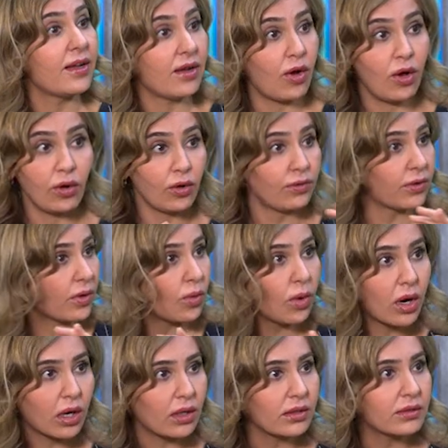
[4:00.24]
all over the
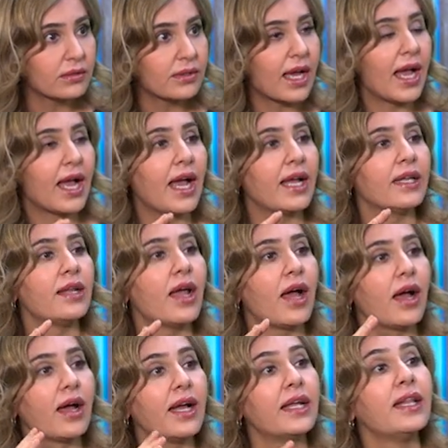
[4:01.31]
world,
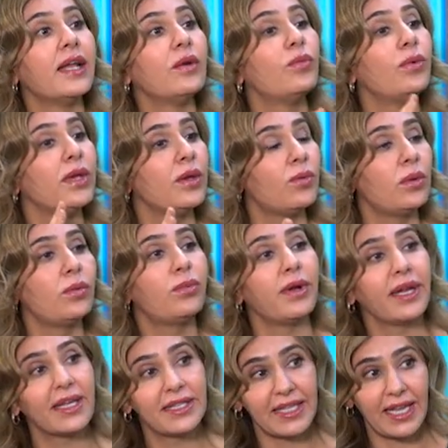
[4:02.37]
and then we will bring
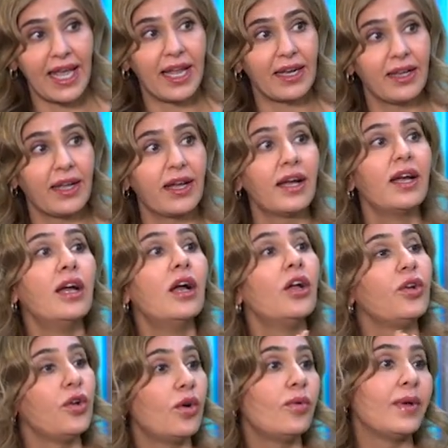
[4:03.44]
it to Canada,
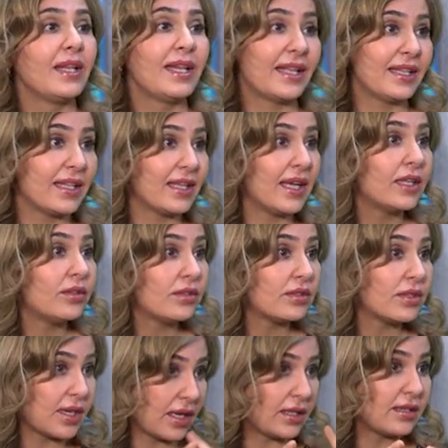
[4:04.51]
knowing that
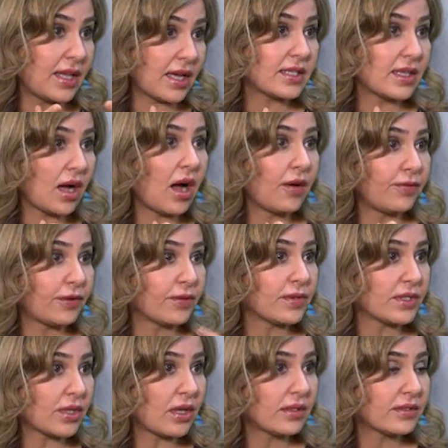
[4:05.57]
it does offer
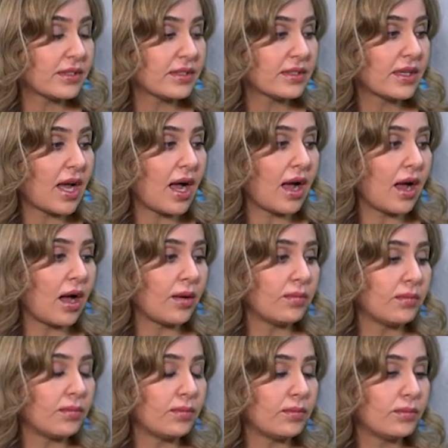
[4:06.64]
results.
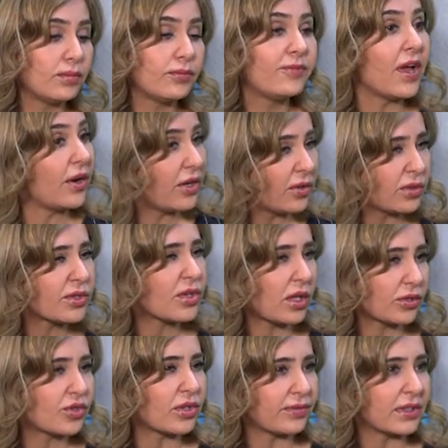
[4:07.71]
Very
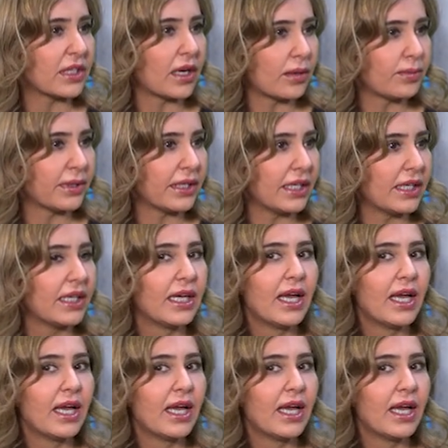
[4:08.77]
result-driven company.